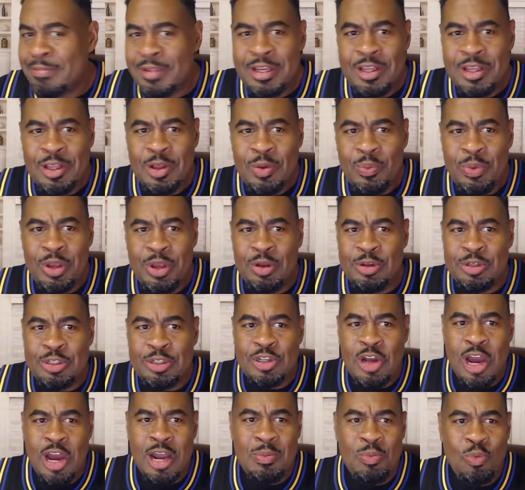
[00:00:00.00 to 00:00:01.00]
We're going to
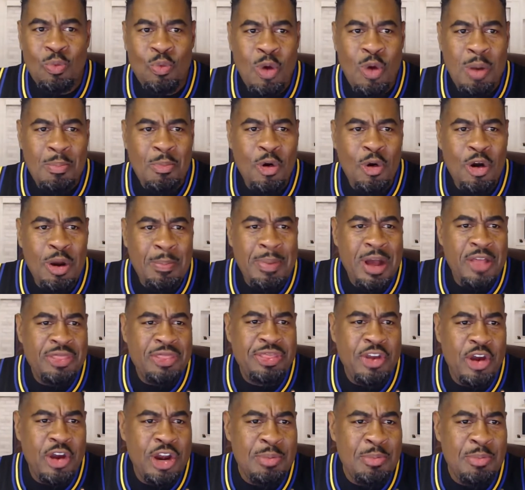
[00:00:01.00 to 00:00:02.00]
start one more,
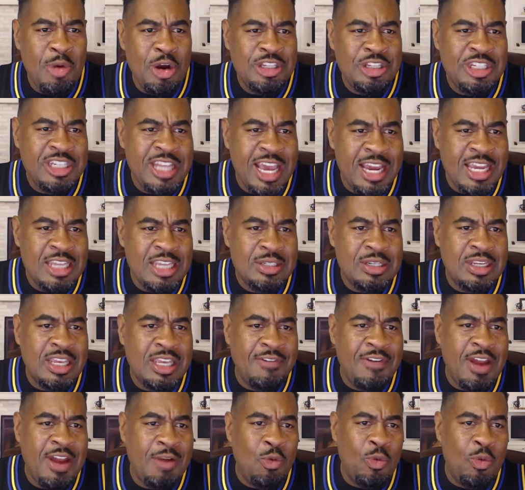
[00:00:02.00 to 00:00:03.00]
about 30 more seconds.
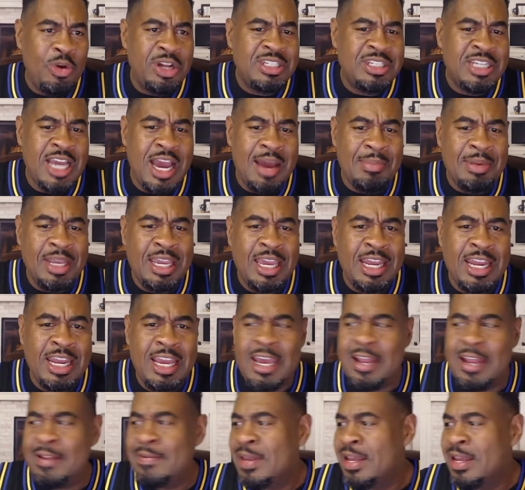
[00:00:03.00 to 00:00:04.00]
Give everyone time to get
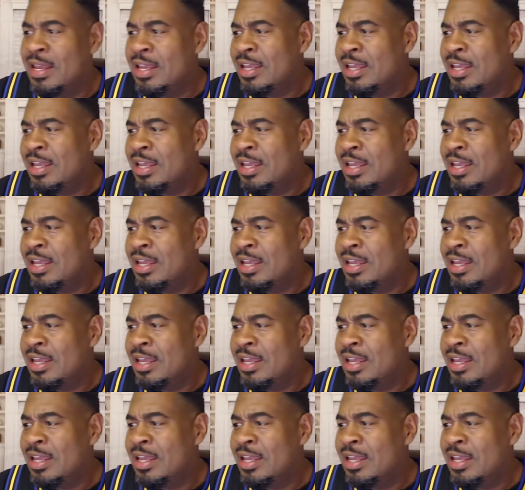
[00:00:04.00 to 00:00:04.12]
in.